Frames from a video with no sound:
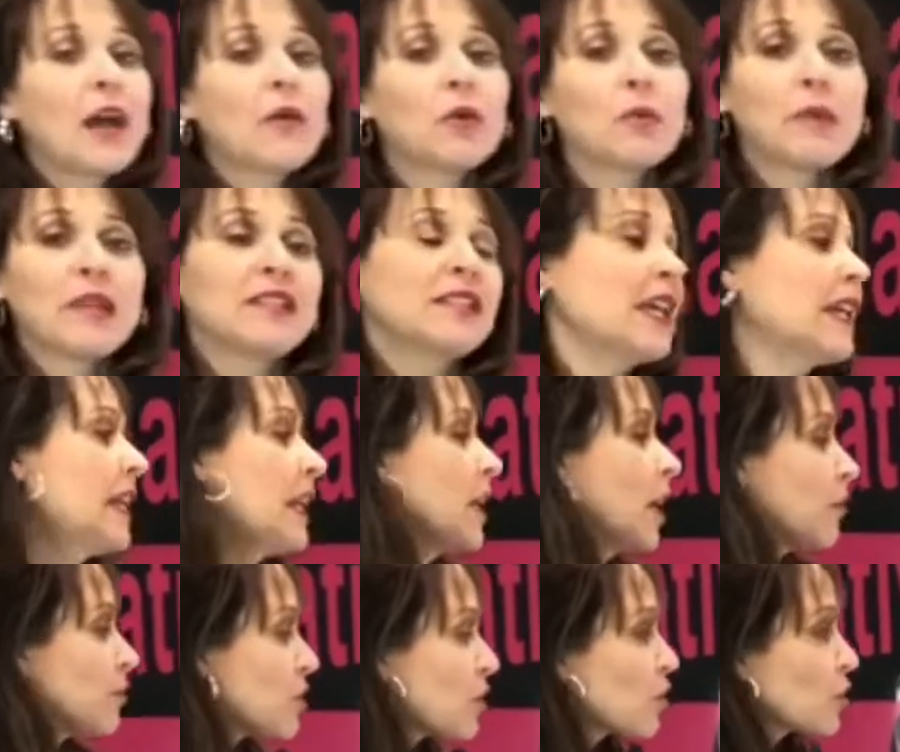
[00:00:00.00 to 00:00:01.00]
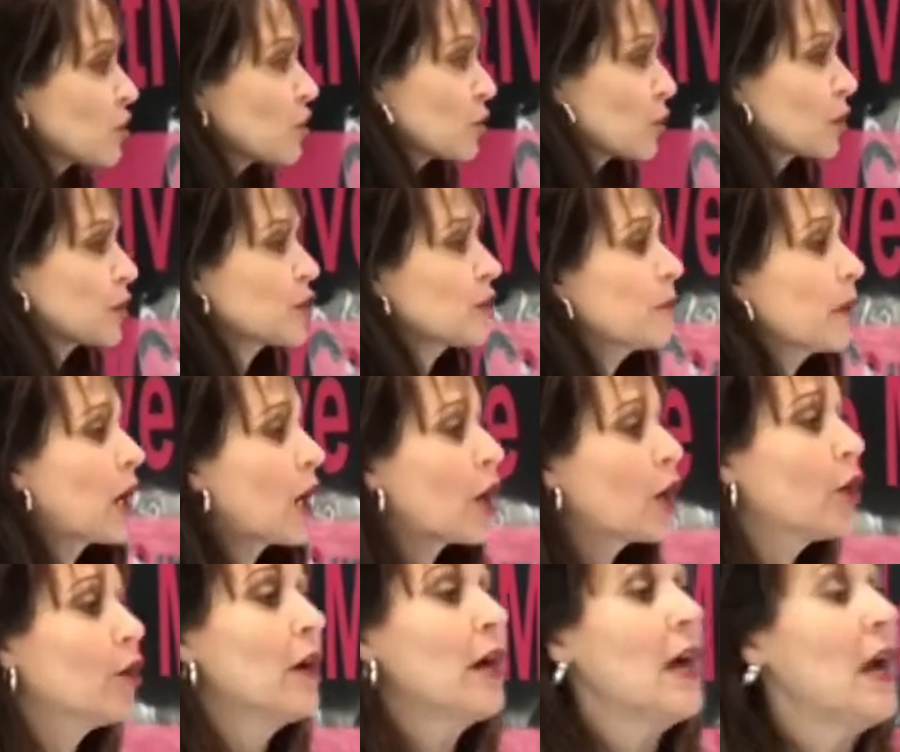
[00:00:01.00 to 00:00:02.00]
I will be taking up to the store
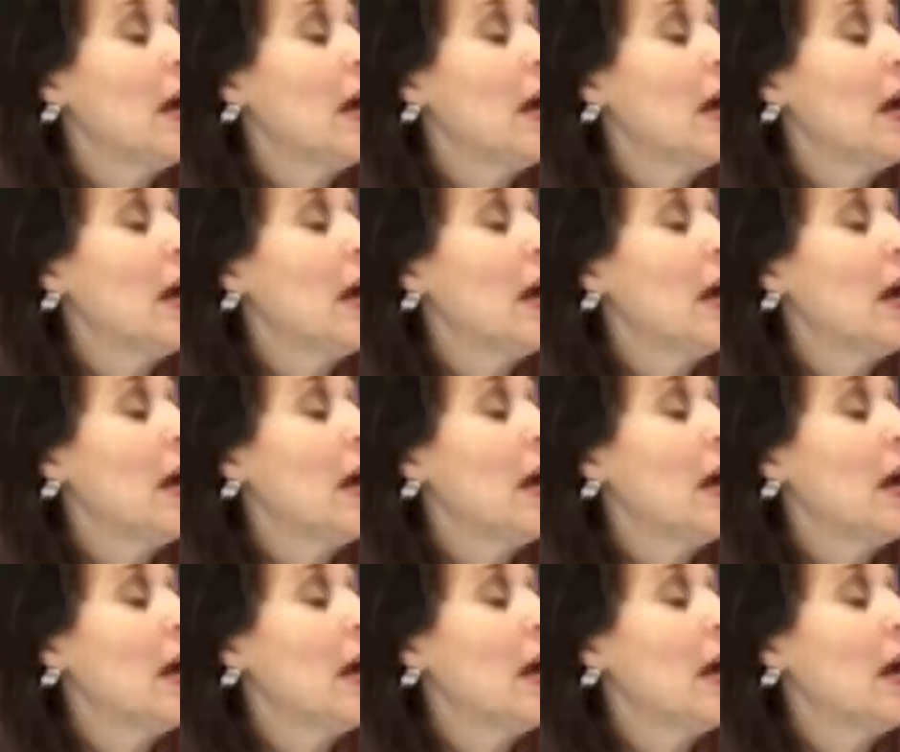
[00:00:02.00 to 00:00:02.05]
tomorrow.